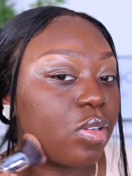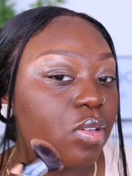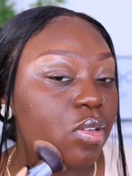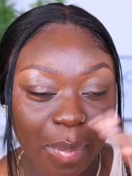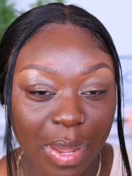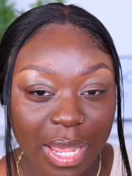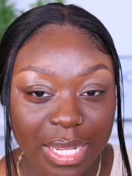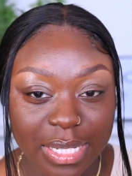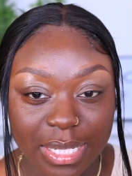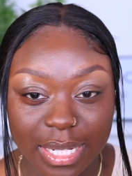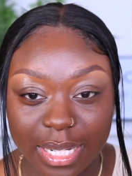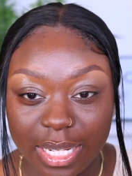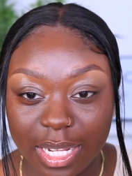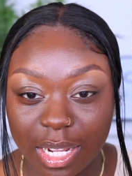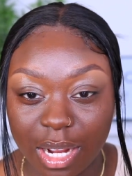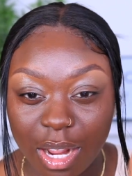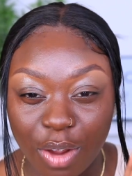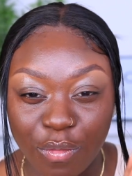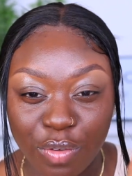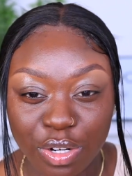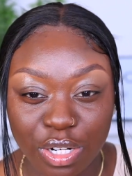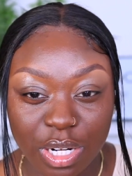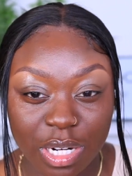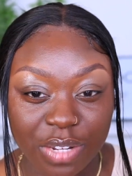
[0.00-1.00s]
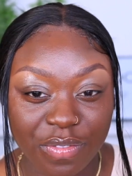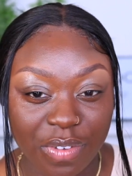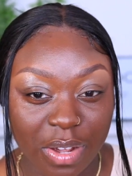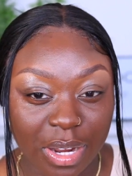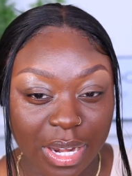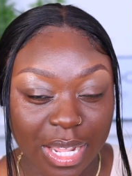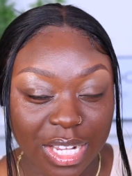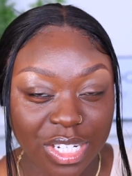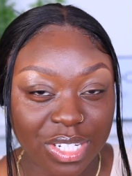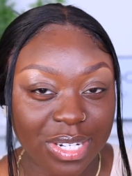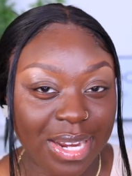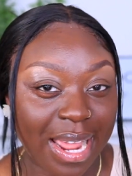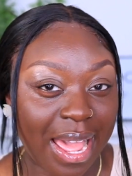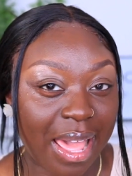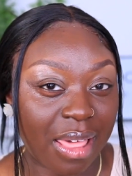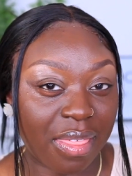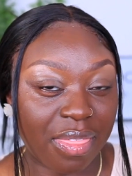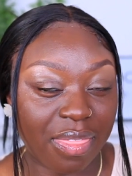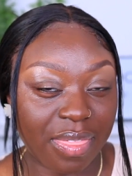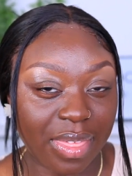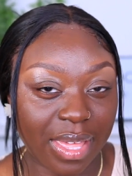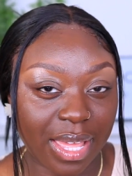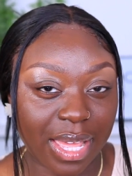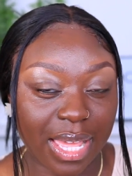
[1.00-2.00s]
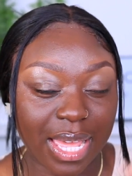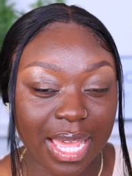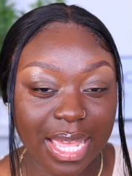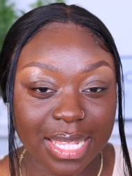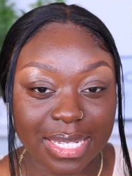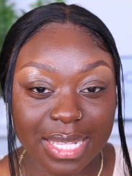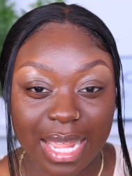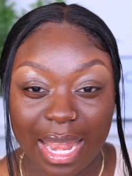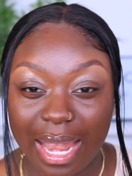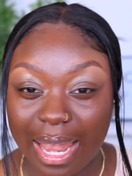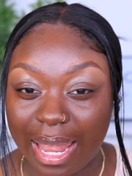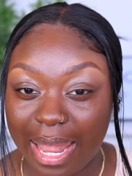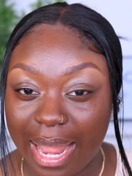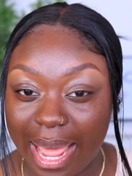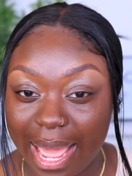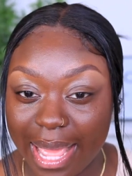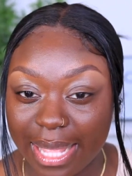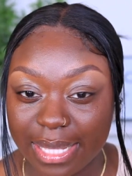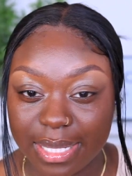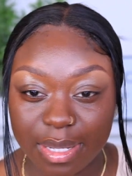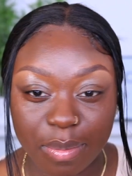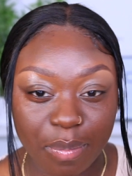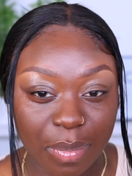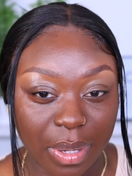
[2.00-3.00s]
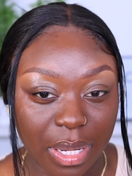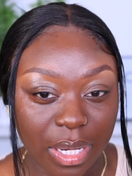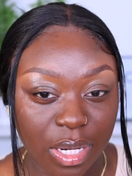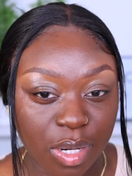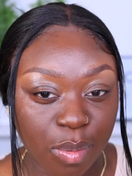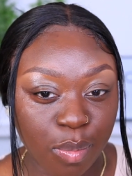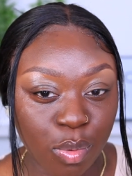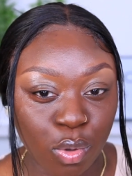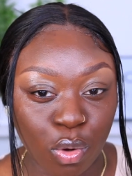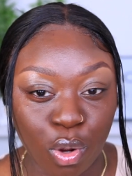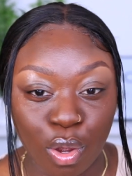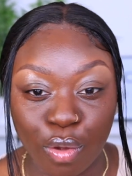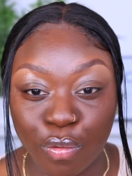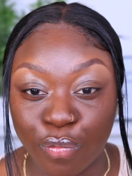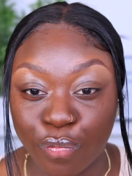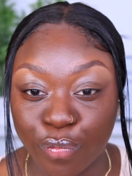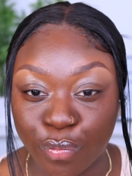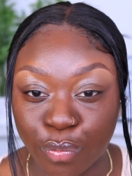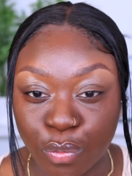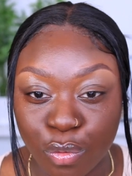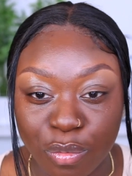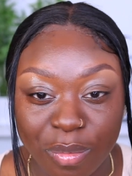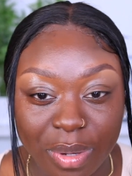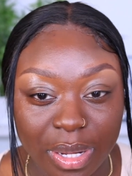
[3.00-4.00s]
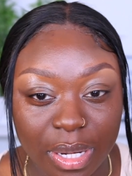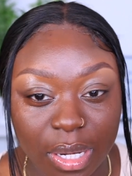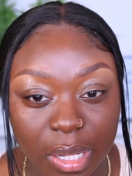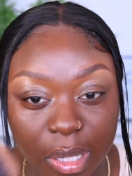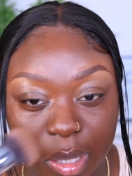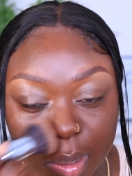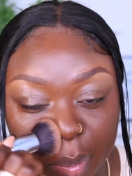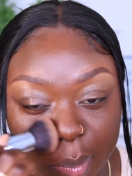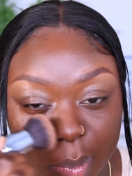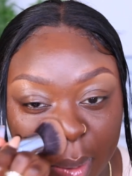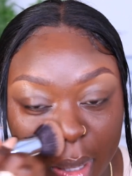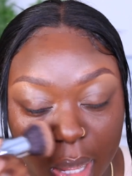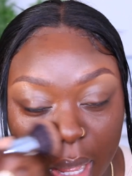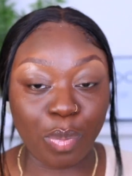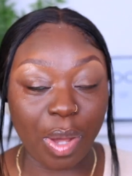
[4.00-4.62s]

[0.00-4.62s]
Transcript: Personally, the coverage on this foundation I think is a light medium, not a full medium.